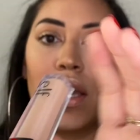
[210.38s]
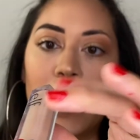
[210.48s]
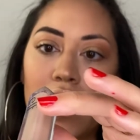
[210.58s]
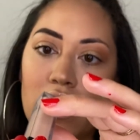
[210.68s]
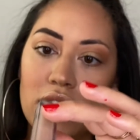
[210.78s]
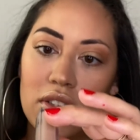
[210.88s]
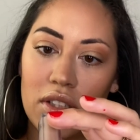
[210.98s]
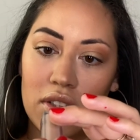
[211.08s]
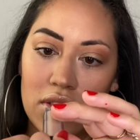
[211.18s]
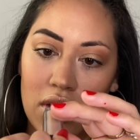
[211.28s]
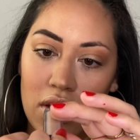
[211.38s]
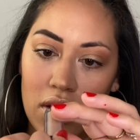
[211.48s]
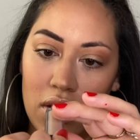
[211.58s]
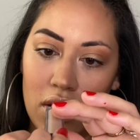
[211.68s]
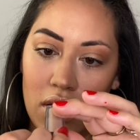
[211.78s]
and this is
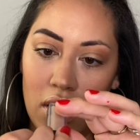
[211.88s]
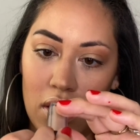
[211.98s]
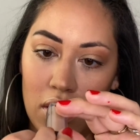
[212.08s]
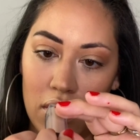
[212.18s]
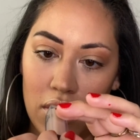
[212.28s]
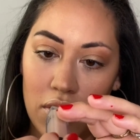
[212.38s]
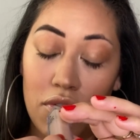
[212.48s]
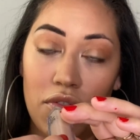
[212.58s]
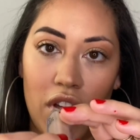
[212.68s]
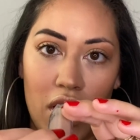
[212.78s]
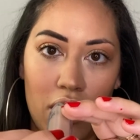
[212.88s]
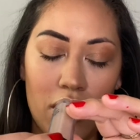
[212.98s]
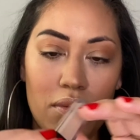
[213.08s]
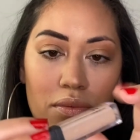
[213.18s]
in color Fair.